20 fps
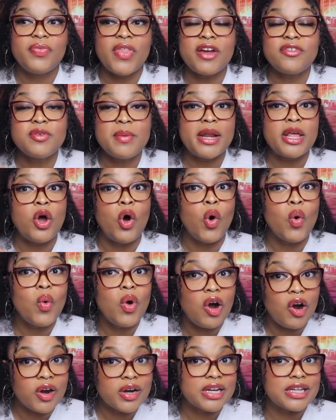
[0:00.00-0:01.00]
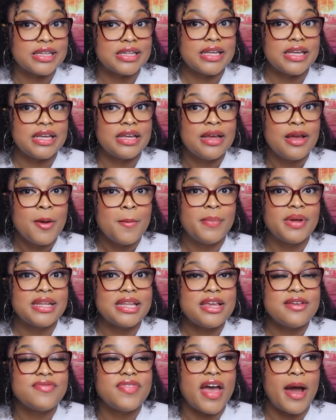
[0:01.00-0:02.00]
Everybody wholeheartedly
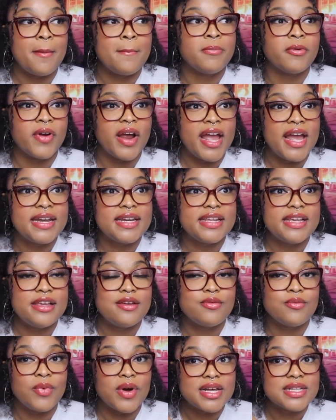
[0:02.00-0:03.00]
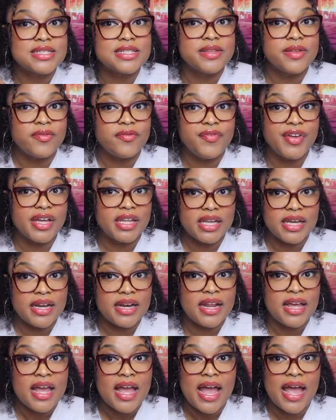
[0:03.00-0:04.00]
believed that Brandy was the
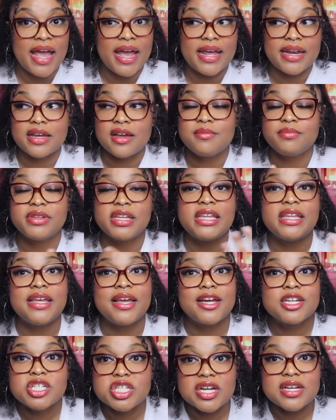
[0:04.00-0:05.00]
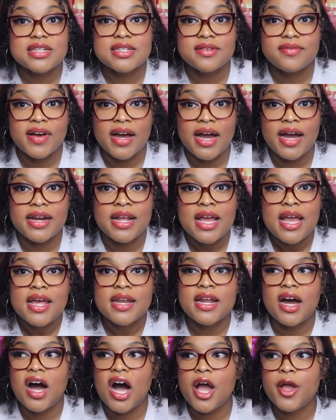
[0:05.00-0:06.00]
villain and completely unjustified.
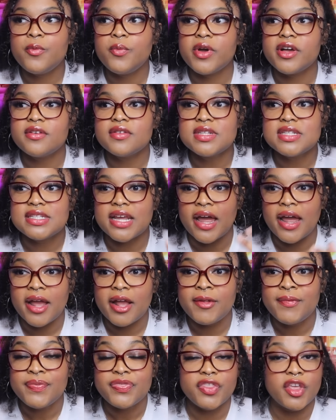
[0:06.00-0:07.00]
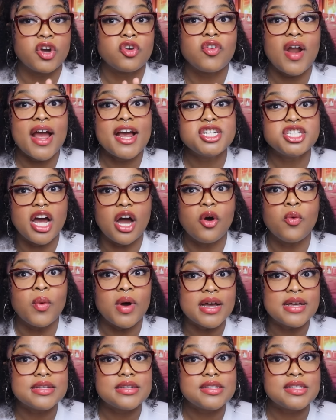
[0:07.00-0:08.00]
Now, I will say the crash out
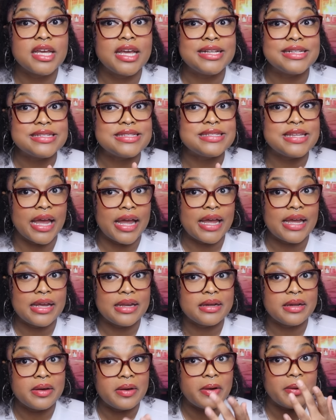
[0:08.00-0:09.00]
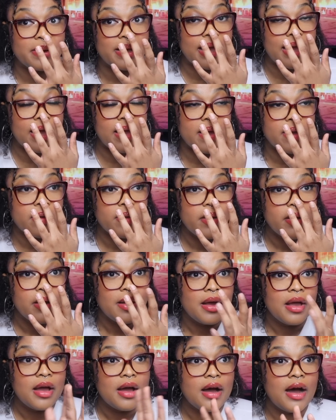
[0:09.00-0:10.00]
was insane, okay?
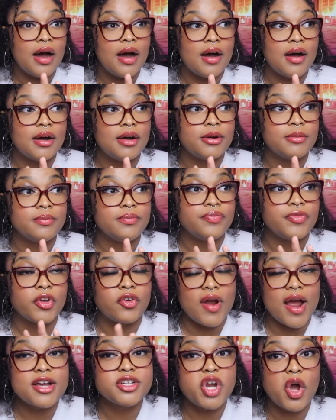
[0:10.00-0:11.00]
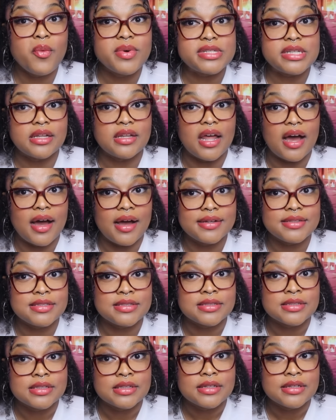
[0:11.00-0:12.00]
The crash out was a
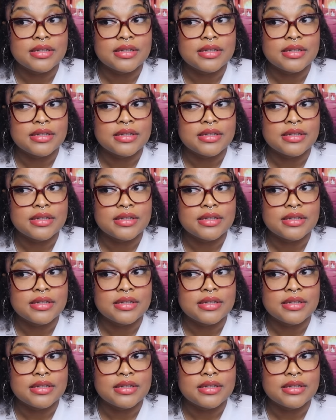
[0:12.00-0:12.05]
lot.